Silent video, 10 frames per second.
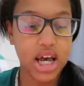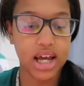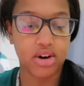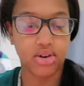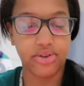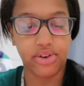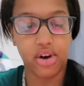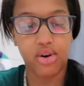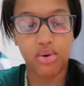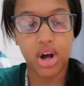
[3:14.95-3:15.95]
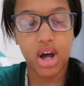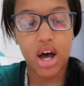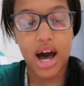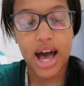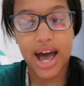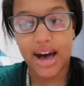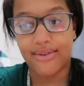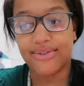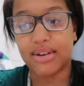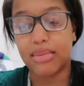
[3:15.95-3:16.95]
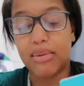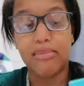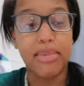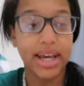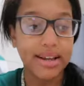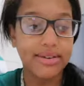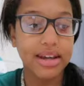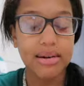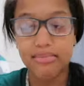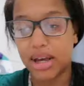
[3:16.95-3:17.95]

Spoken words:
And also I have some amazing